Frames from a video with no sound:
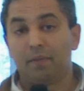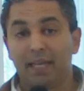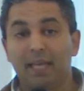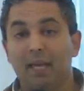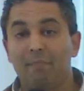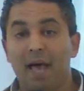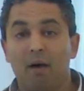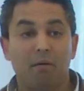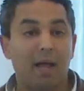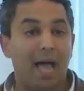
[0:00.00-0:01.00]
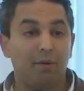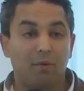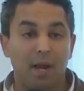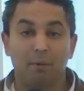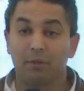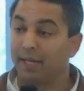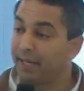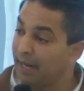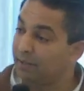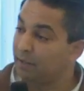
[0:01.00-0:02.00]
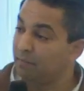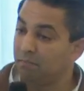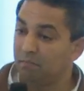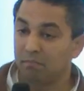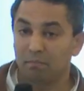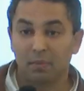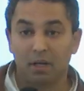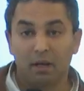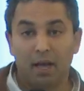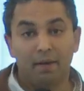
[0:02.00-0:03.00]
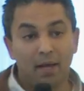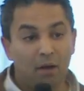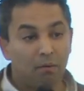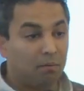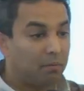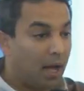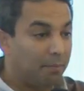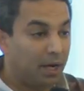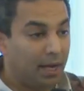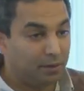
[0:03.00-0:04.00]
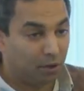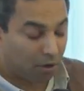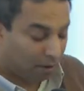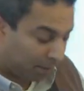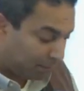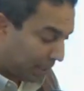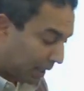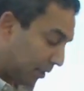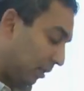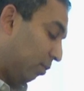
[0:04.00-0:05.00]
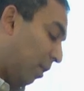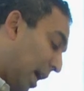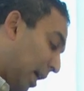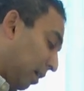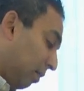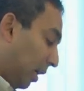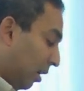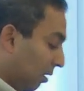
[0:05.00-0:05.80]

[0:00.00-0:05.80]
thinking about how you're able to engage them. And now I'm going to hear the common objections. Well, you